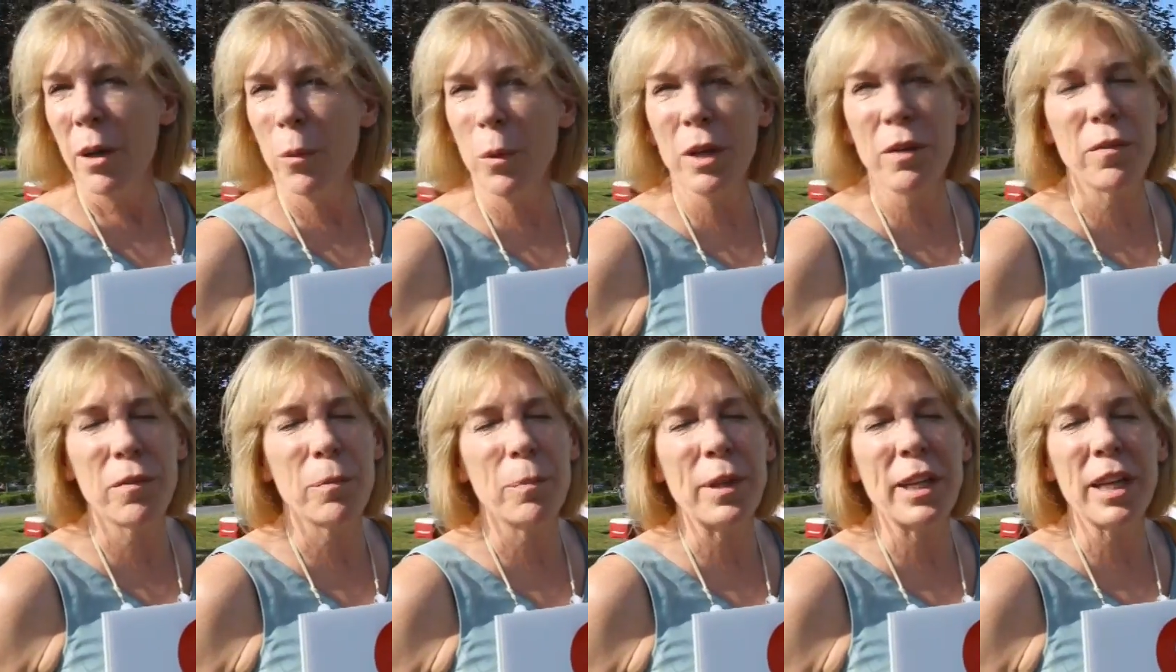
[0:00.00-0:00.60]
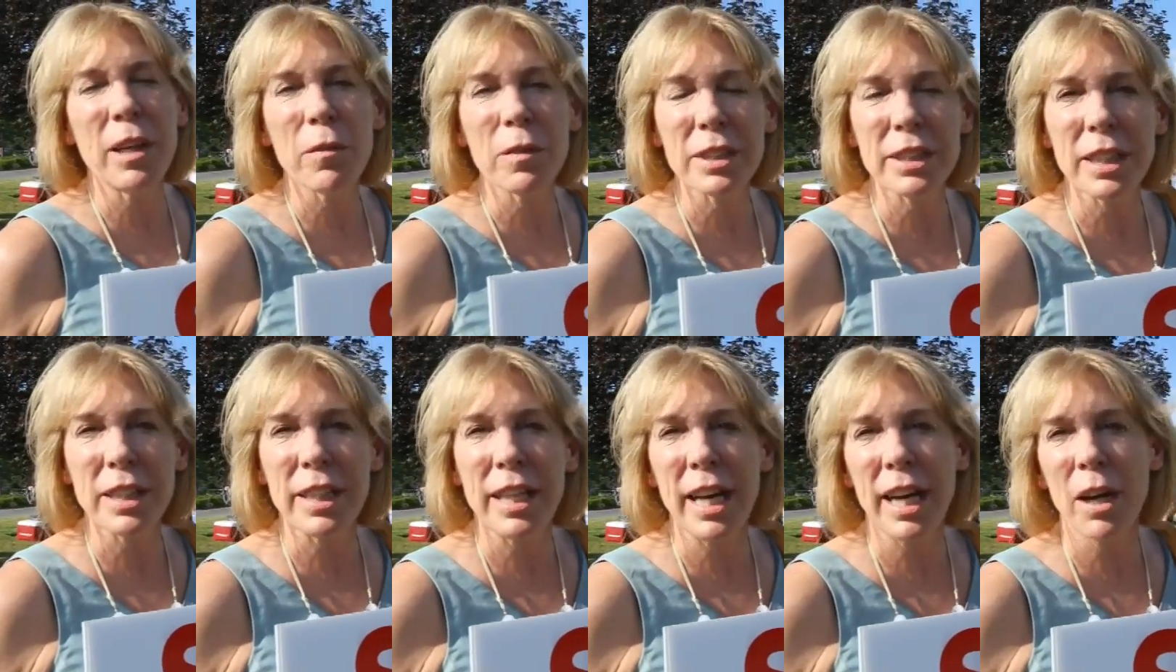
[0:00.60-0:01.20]
We've been able
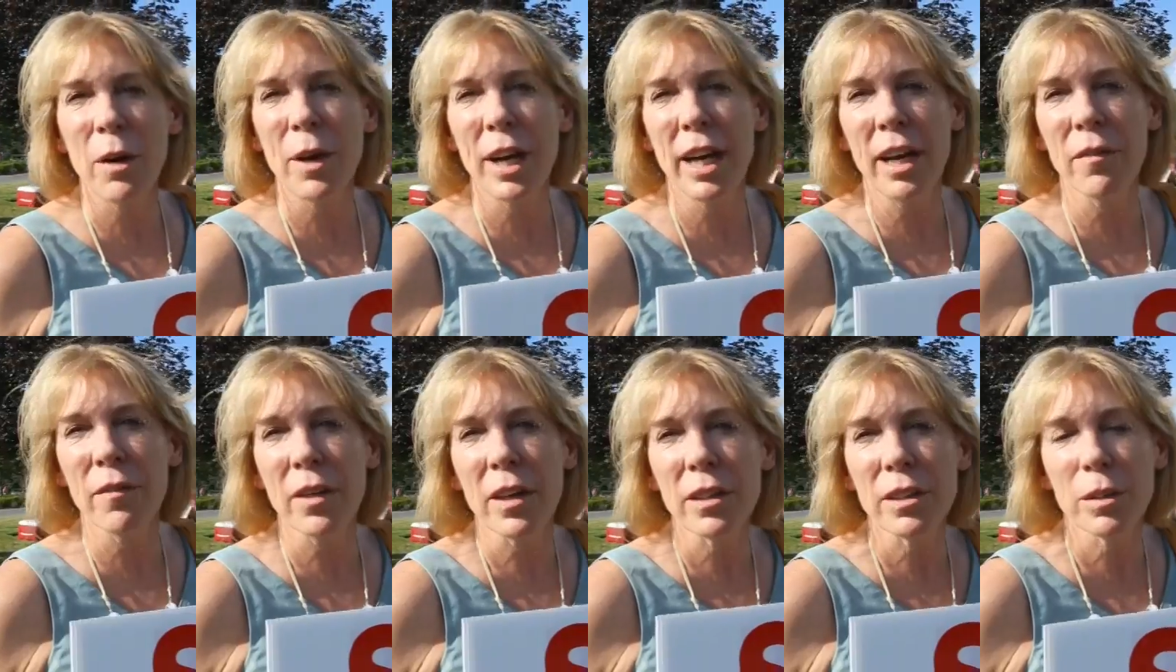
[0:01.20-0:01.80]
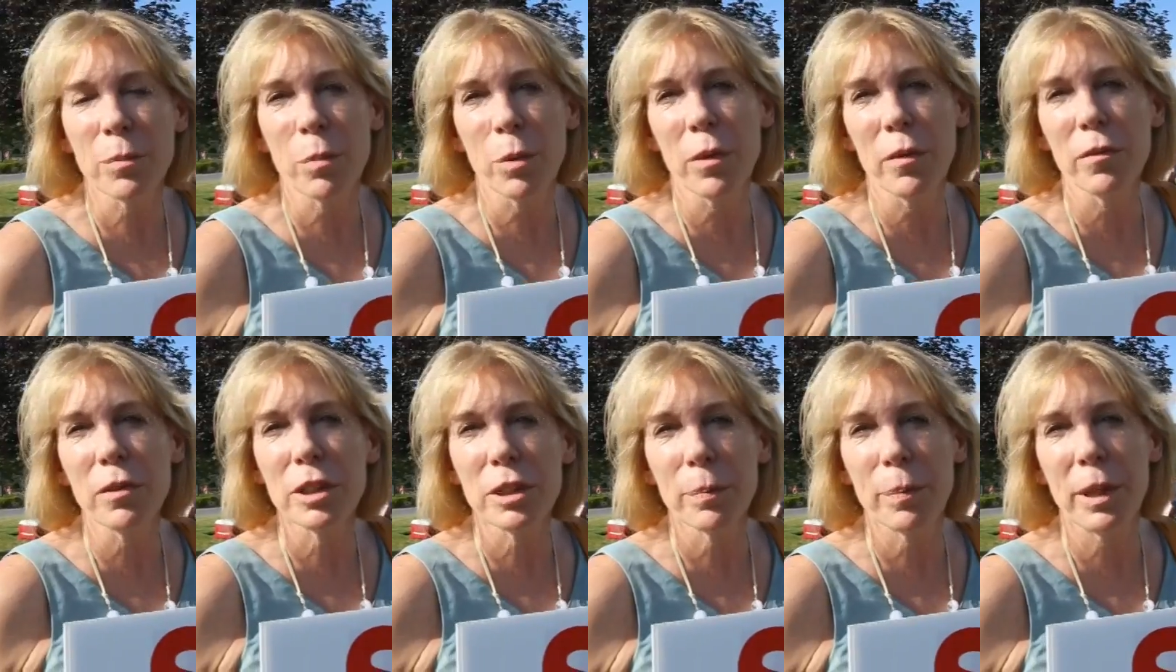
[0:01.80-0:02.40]
to now have
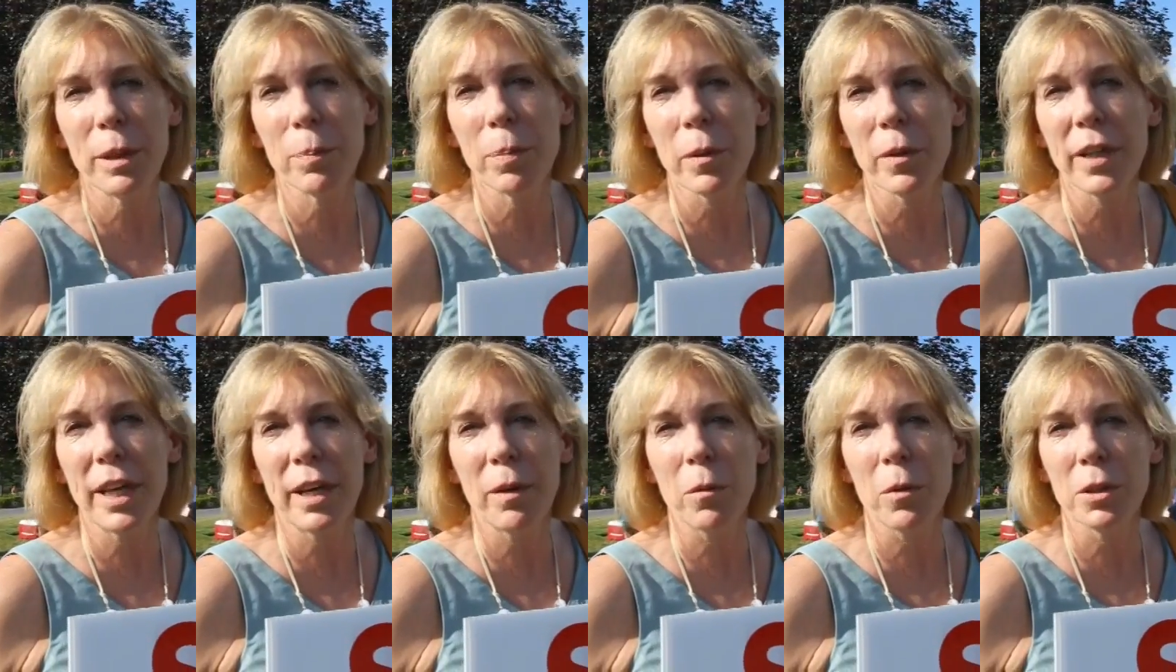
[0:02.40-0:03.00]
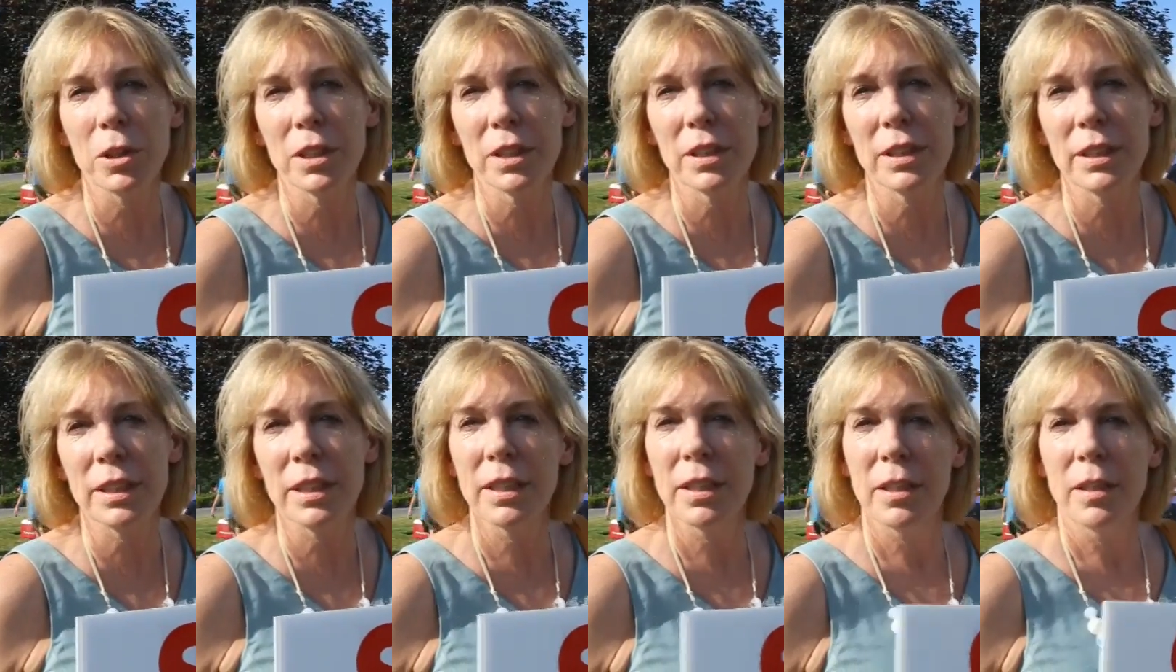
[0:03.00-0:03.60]
underprivileged people that were just